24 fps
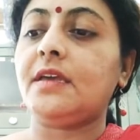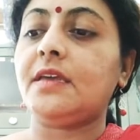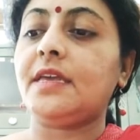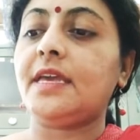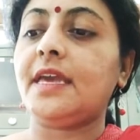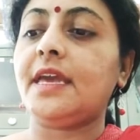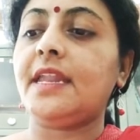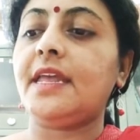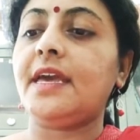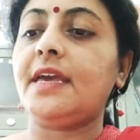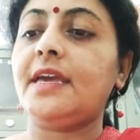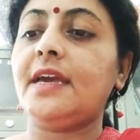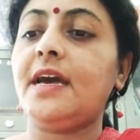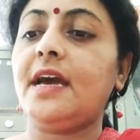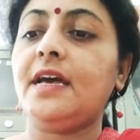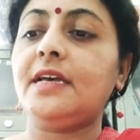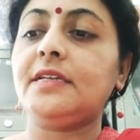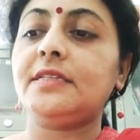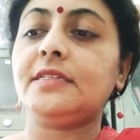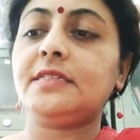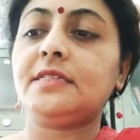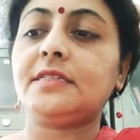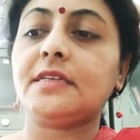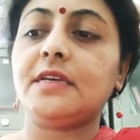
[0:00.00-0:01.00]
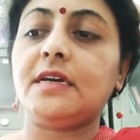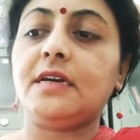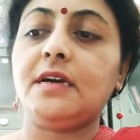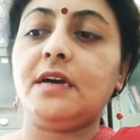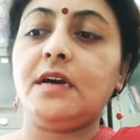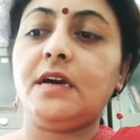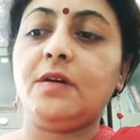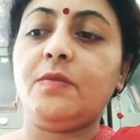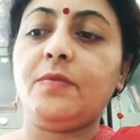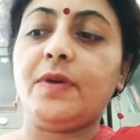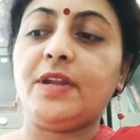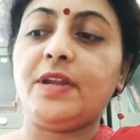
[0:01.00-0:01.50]
Can I ask,
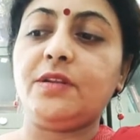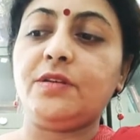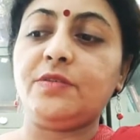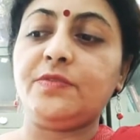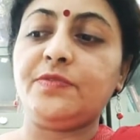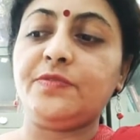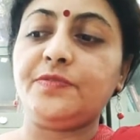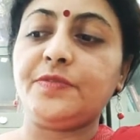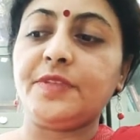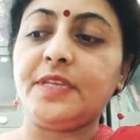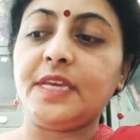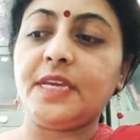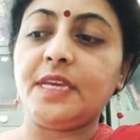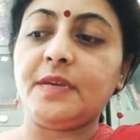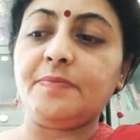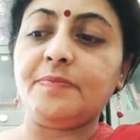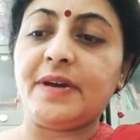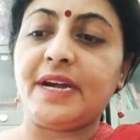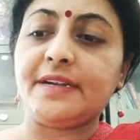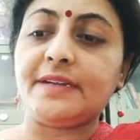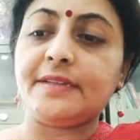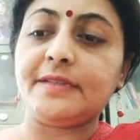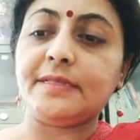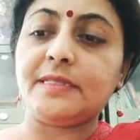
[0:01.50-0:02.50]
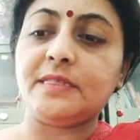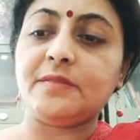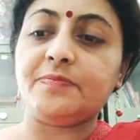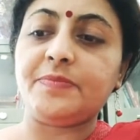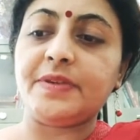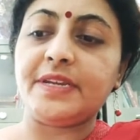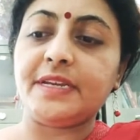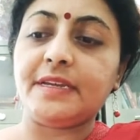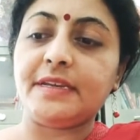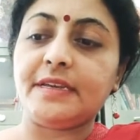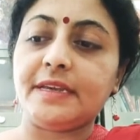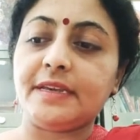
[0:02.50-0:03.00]
one of the
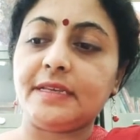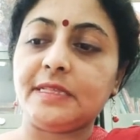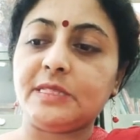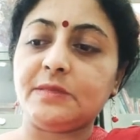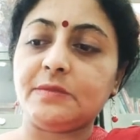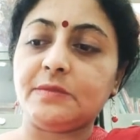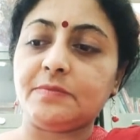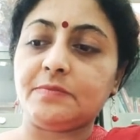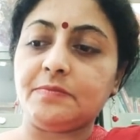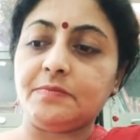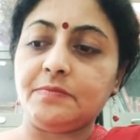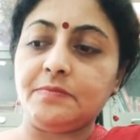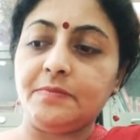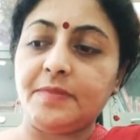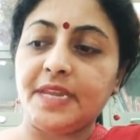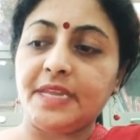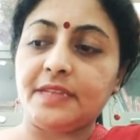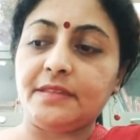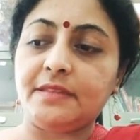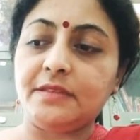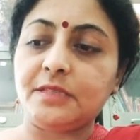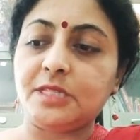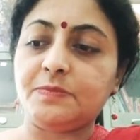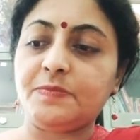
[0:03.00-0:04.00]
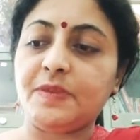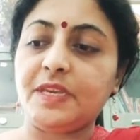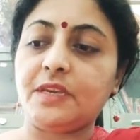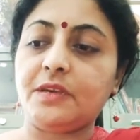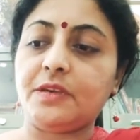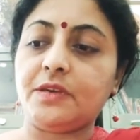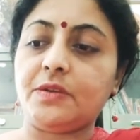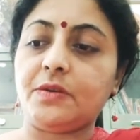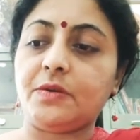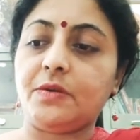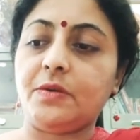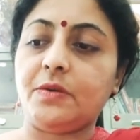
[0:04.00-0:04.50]
participant has made the
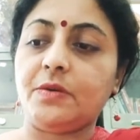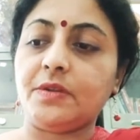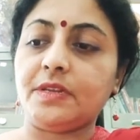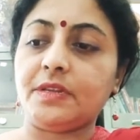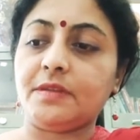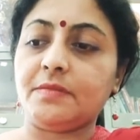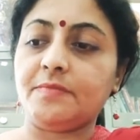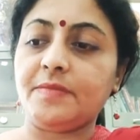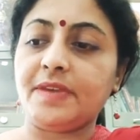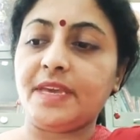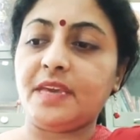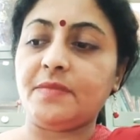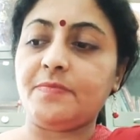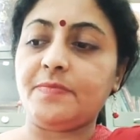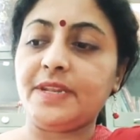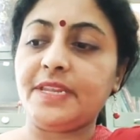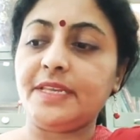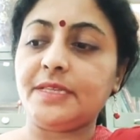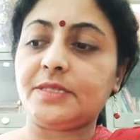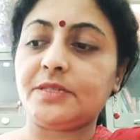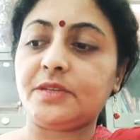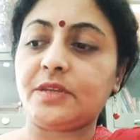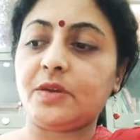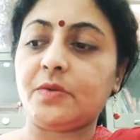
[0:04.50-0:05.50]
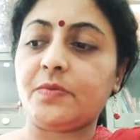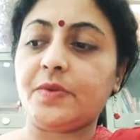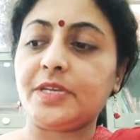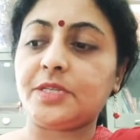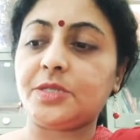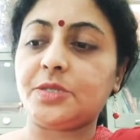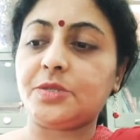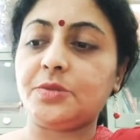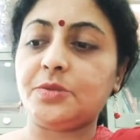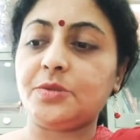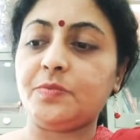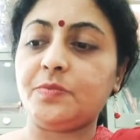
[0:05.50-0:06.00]
speaker on. May I please
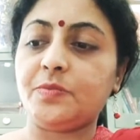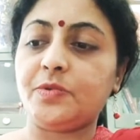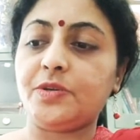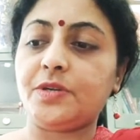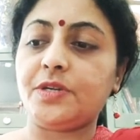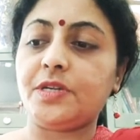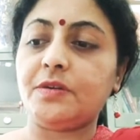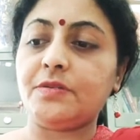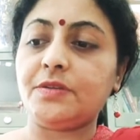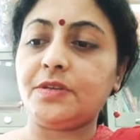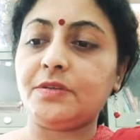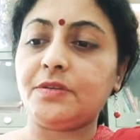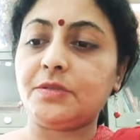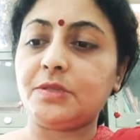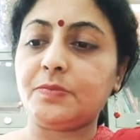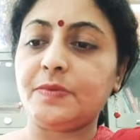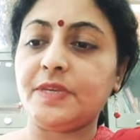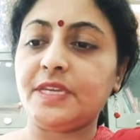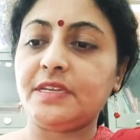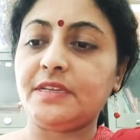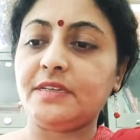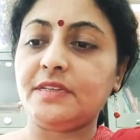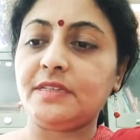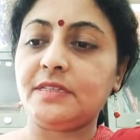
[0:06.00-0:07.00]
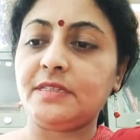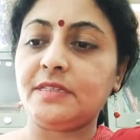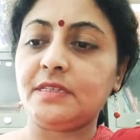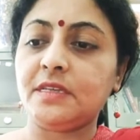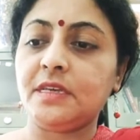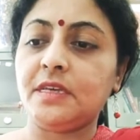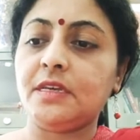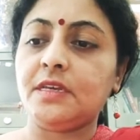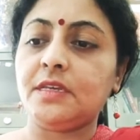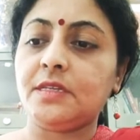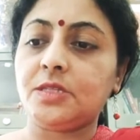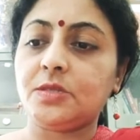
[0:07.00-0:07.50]
request you to put down your speakers
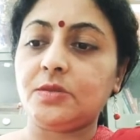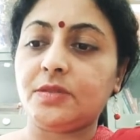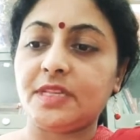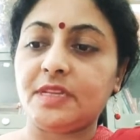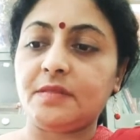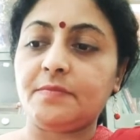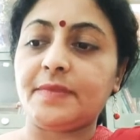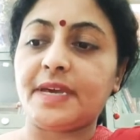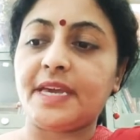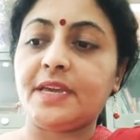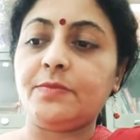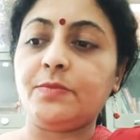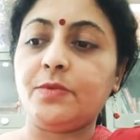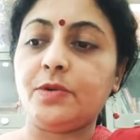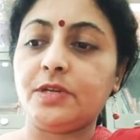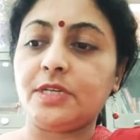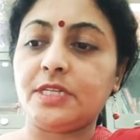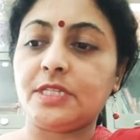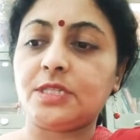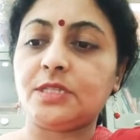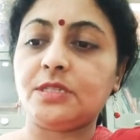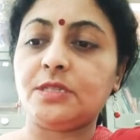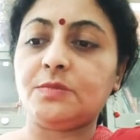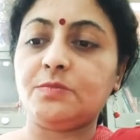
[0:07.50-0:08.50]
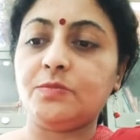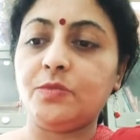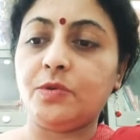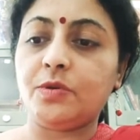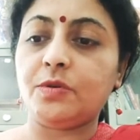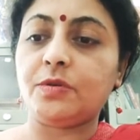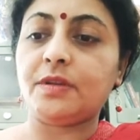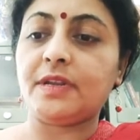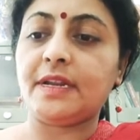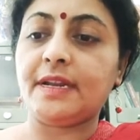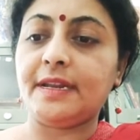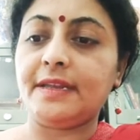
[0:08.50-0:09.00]
so that my voice is
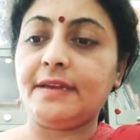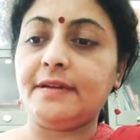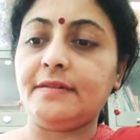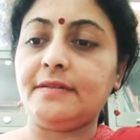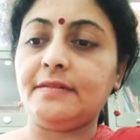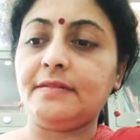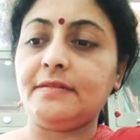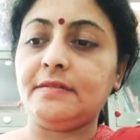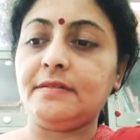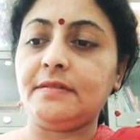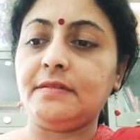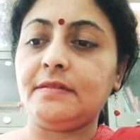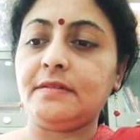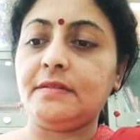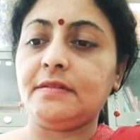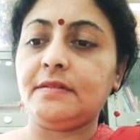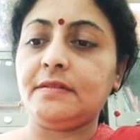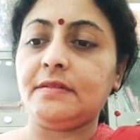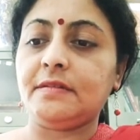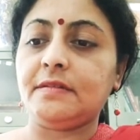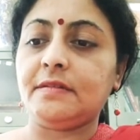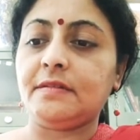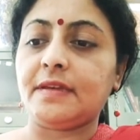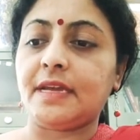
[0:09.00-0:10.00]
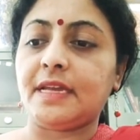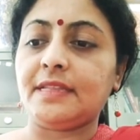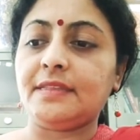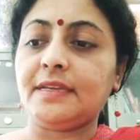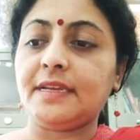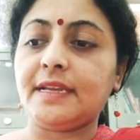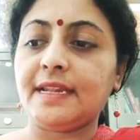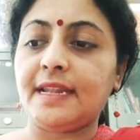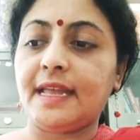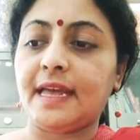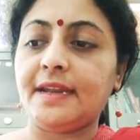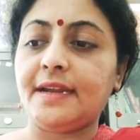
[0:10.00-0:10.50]
more clear and the
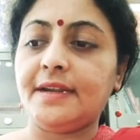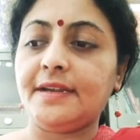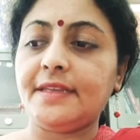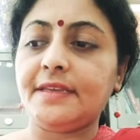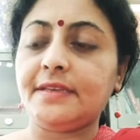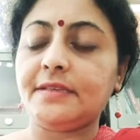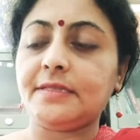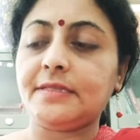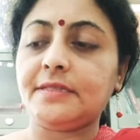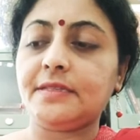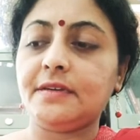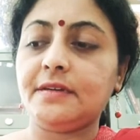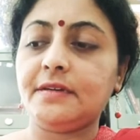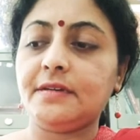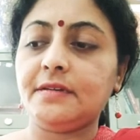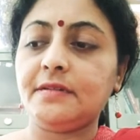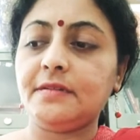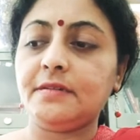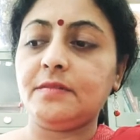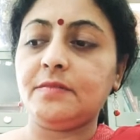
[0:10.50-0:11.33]
clarity is there?